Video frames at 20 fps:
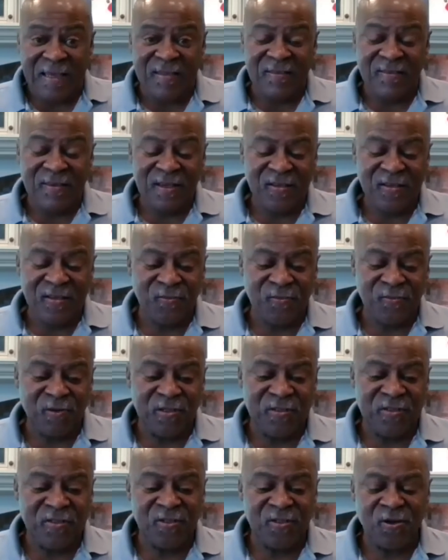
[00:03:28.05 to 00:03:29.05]
this
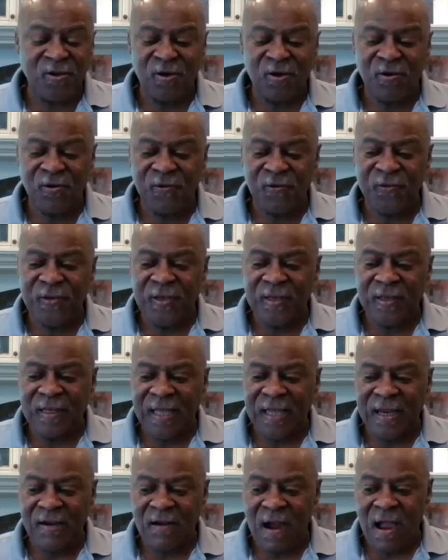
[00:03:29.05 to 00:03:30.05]
was served
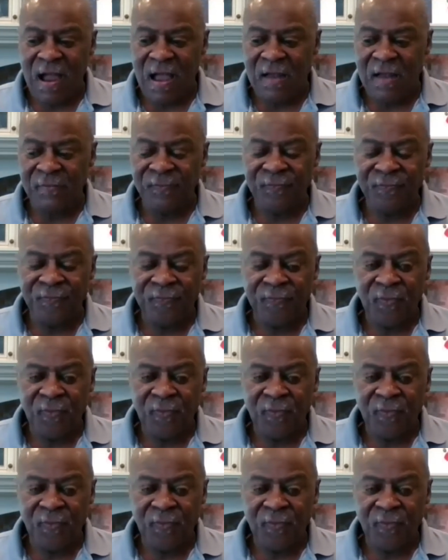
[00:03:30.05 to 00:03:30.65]
later on